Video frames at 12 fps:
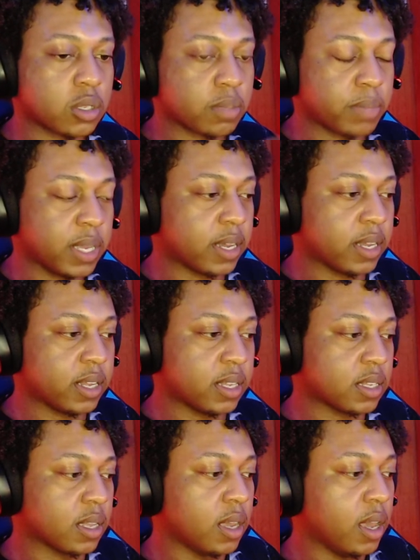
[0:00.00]

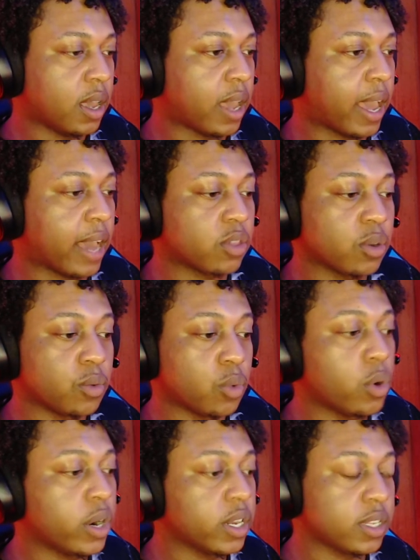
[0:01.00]
Because after
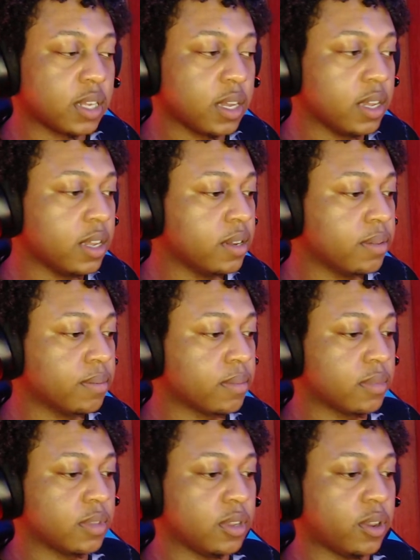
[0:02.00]
war is done,
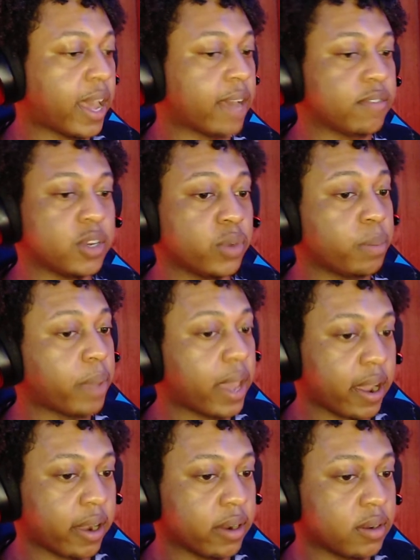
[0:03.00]
you have to
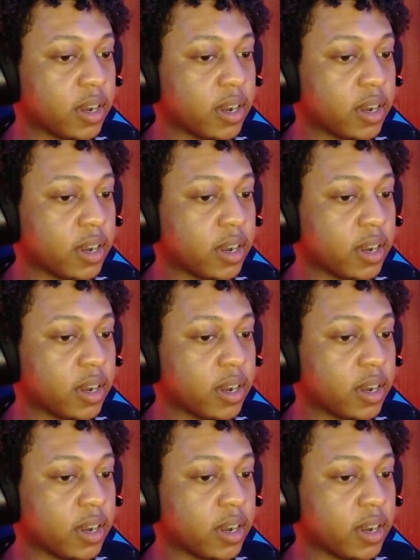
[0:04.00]
repair.